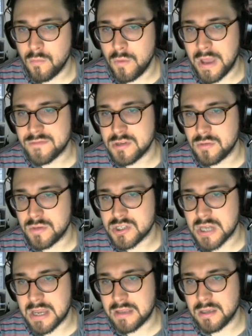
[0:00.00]
After you win a
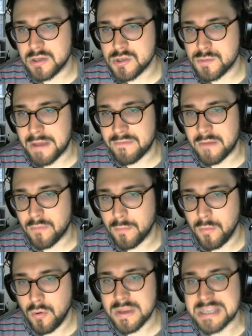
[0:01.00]
challenge by 5 or
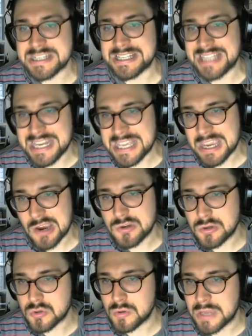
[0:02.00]
more, each lady character
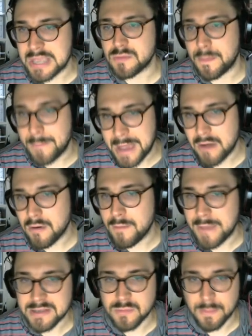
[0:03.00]
you control gains 1 power,
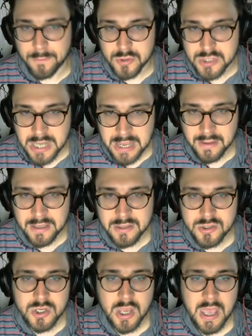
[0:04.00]
max 1 per
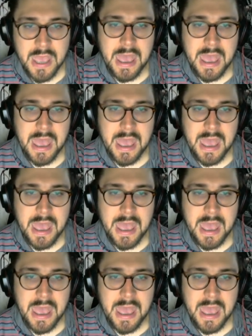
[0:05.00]
challenge.